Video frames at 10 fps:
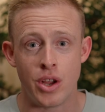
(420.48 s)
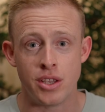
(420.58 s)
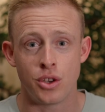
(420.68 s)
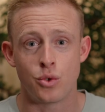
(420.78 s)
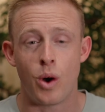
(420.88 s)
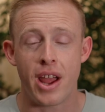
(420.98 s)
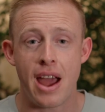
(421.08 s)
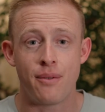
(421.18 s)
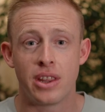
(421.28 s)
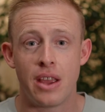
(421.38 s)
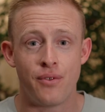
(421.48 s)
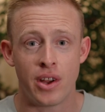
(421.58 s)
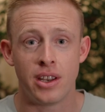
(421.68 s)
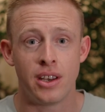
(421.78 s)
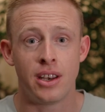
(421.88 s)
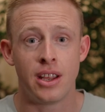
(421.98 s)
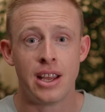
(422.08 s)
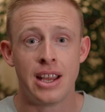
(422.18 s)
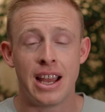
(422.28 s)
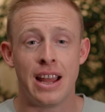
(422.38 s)
research? Why haven't they funded it?
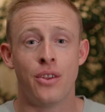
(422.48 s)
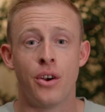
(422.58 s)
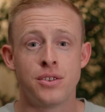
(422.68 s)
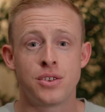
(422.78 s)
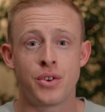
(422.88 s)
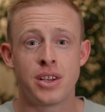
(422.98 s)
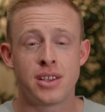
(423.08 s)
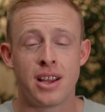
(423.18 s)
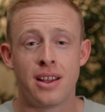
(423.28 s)
And the answer is